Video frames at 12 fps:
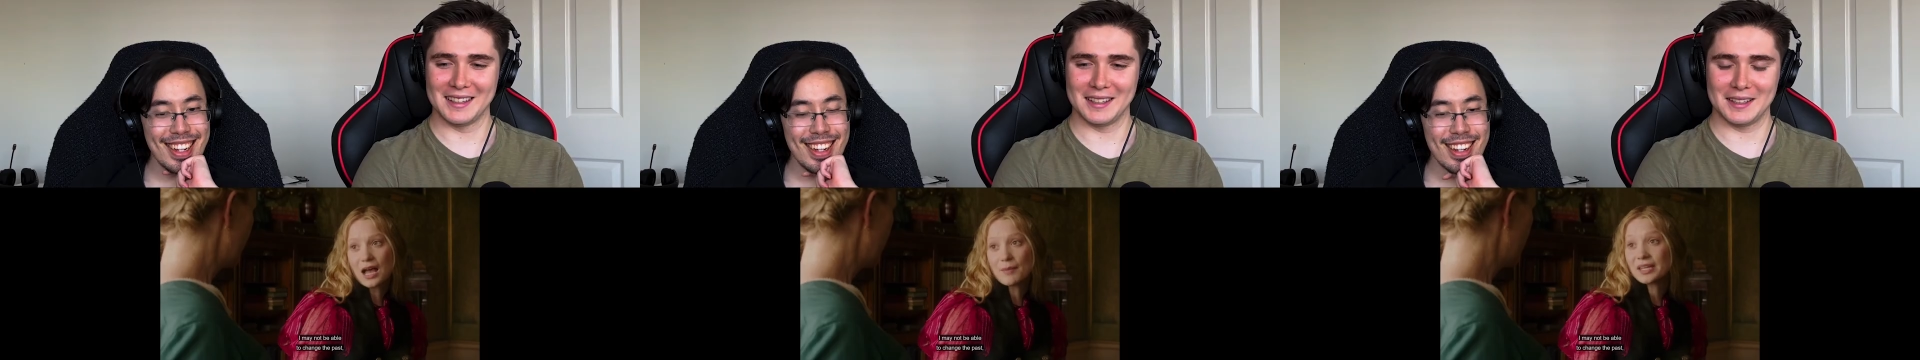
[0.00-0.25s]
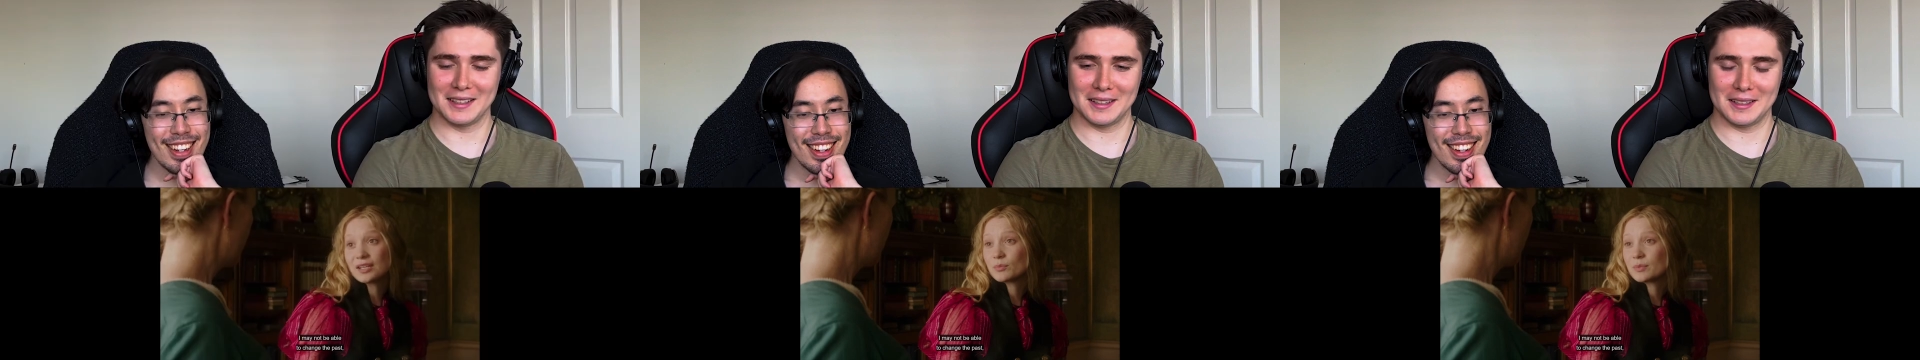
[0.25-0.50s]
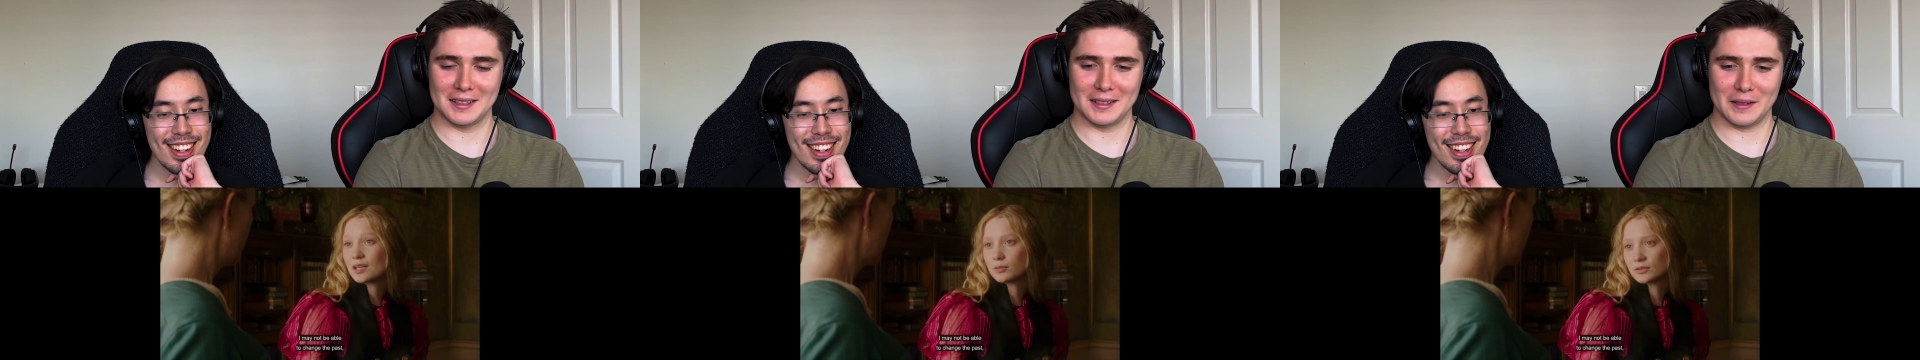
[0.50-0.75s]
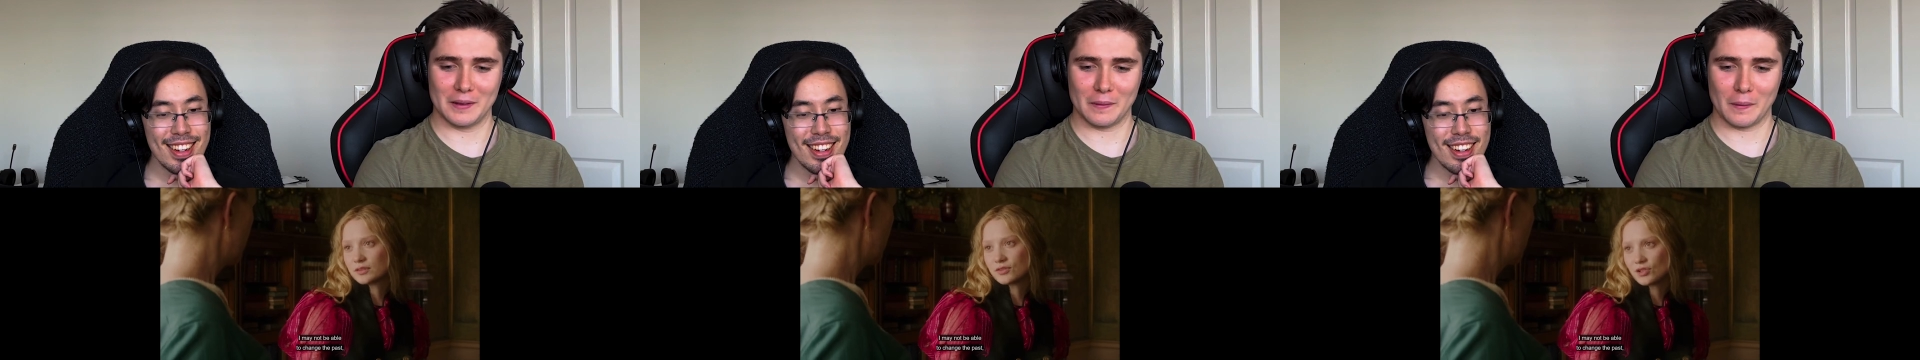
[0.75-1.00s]
Speaker 1: I may not be
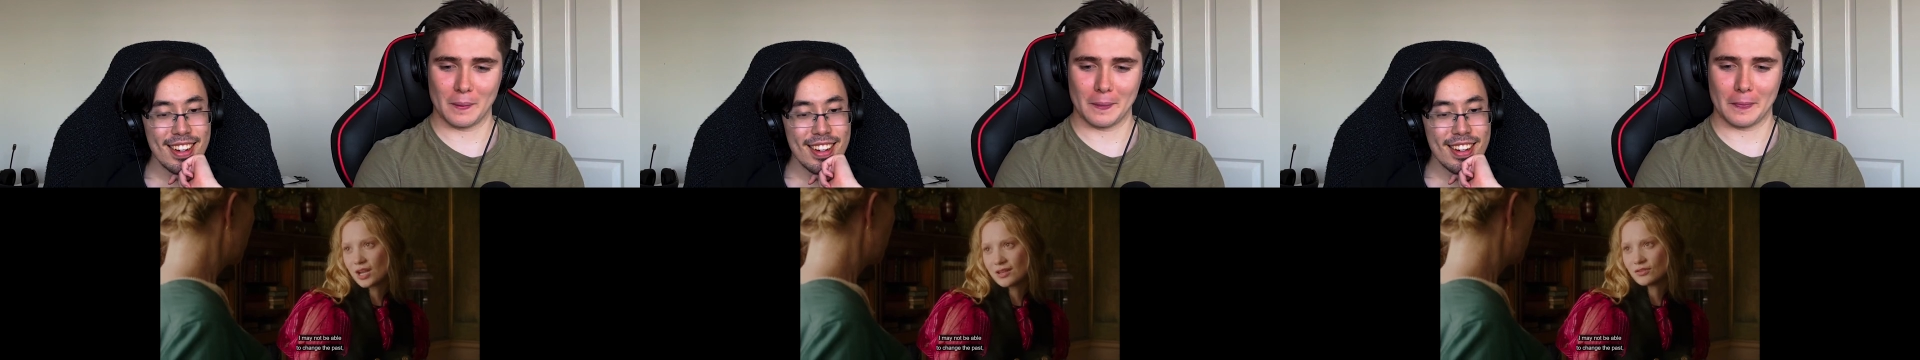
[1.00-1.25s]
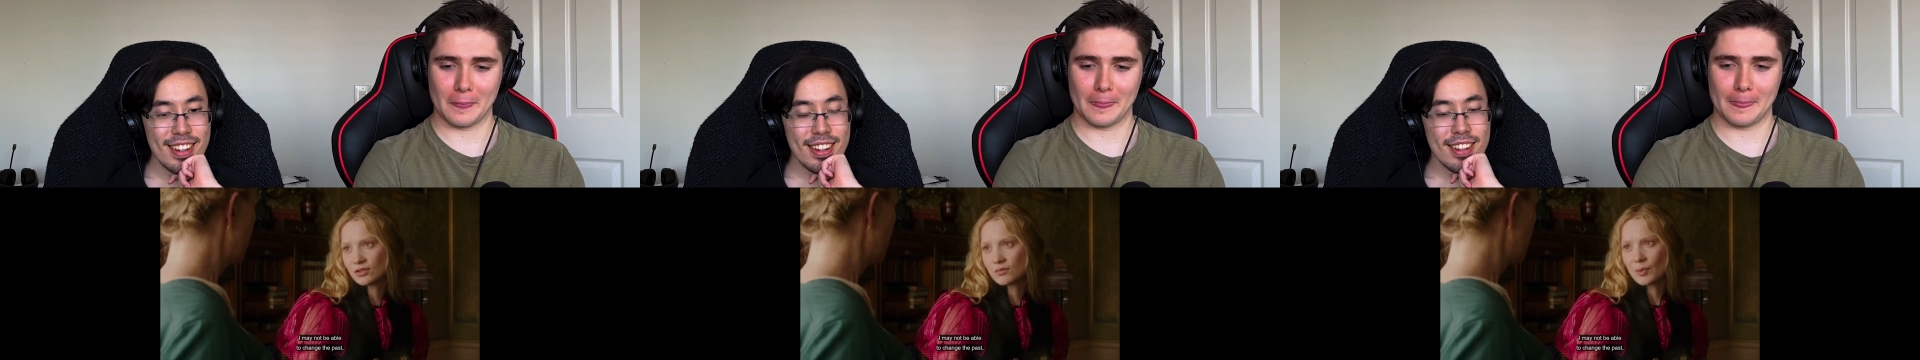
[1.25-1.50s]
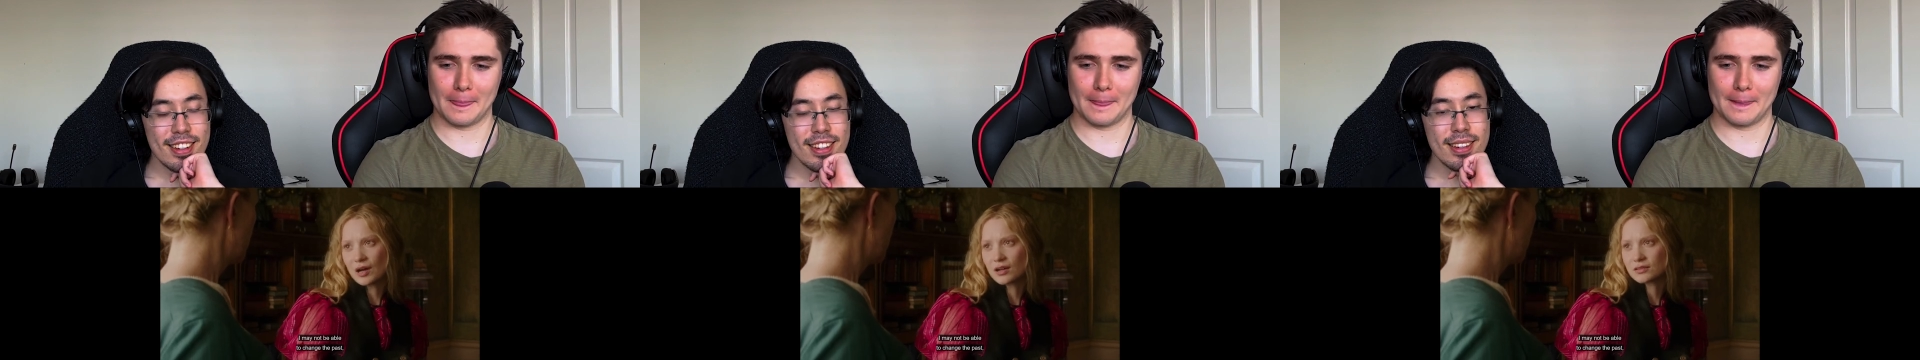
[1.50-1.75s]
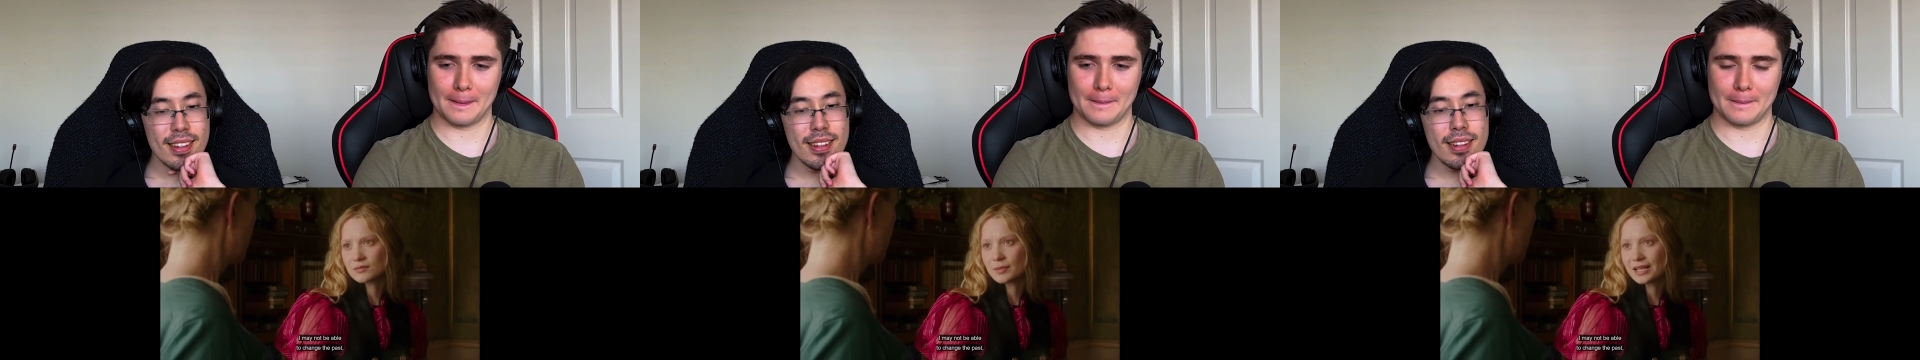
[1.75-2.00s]
able to change the
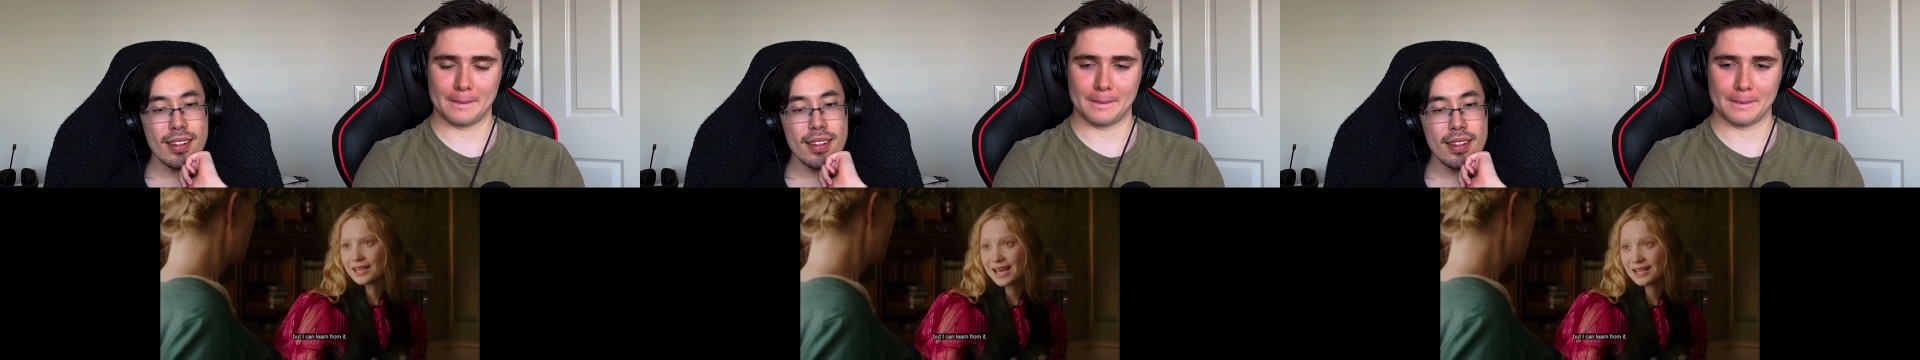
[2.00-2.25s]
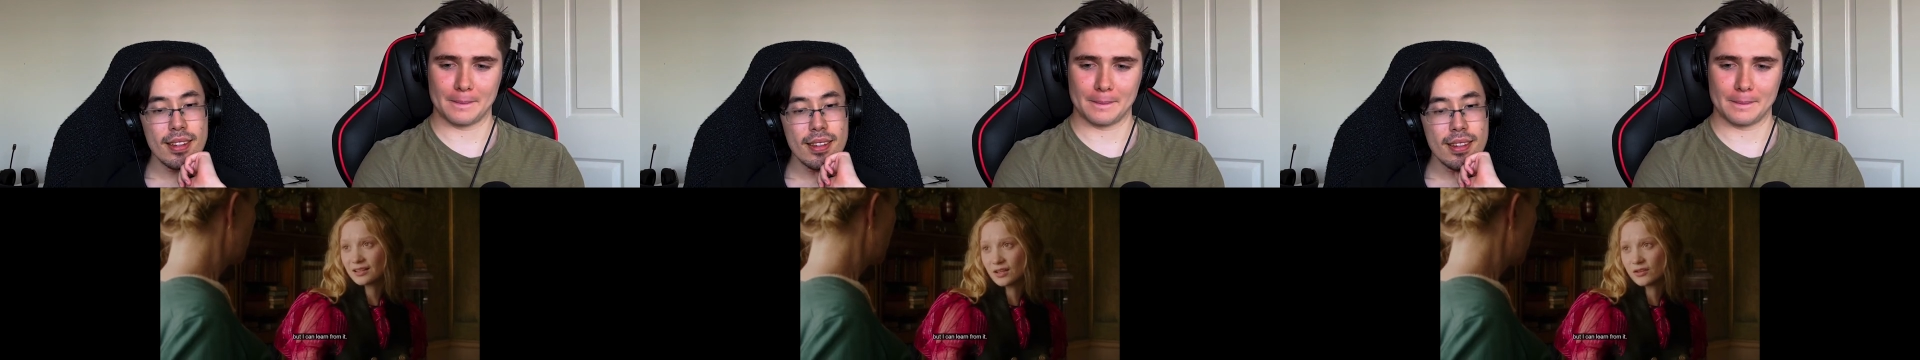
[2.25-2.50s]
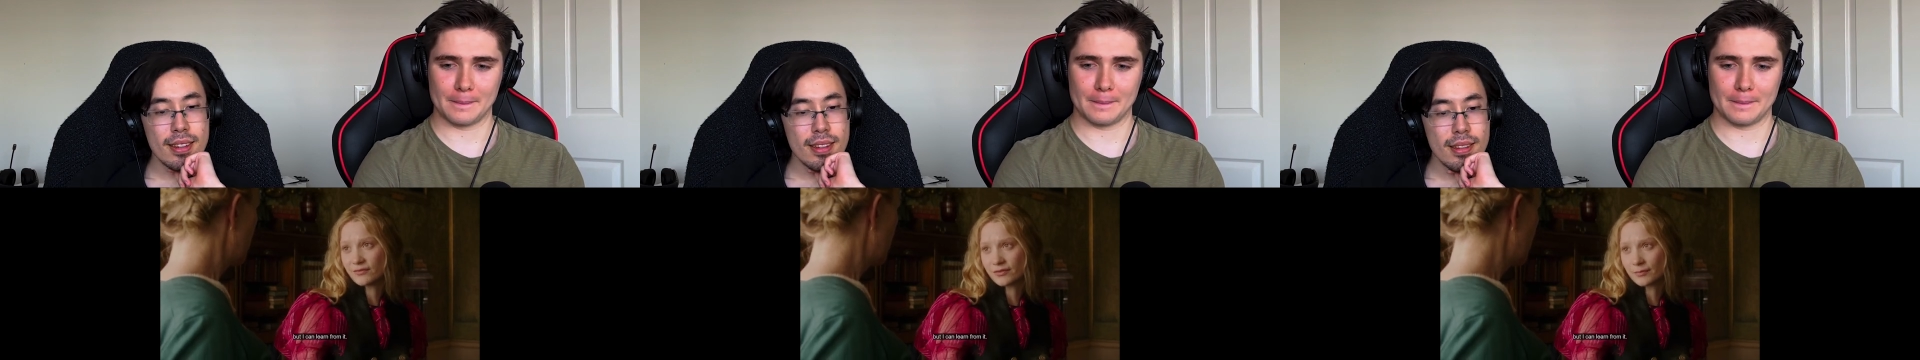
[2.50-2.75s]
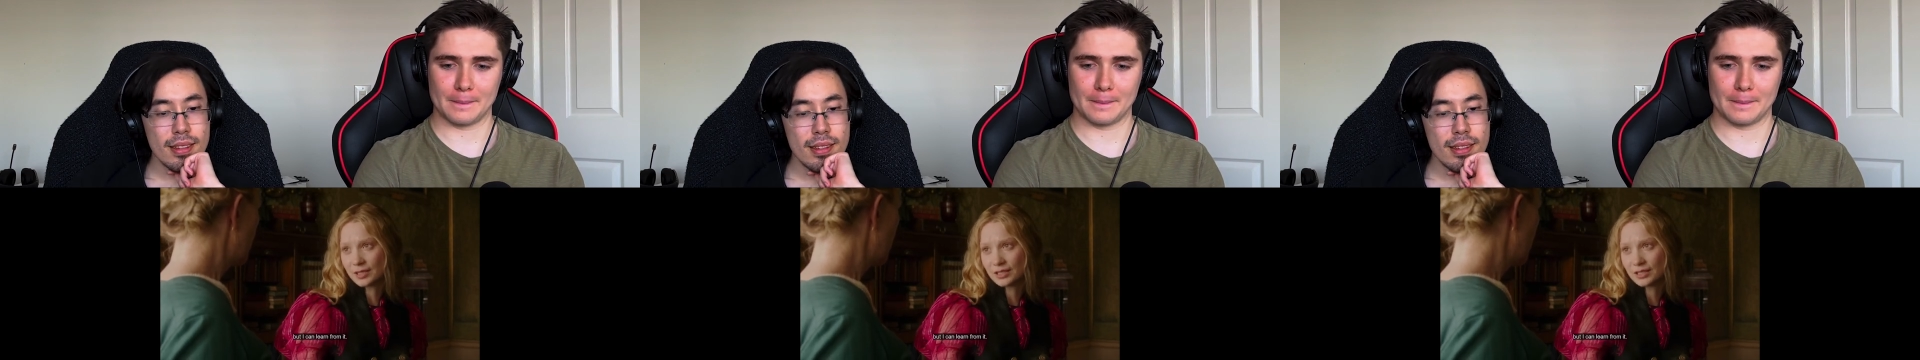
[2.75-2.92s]
past, but I can learn from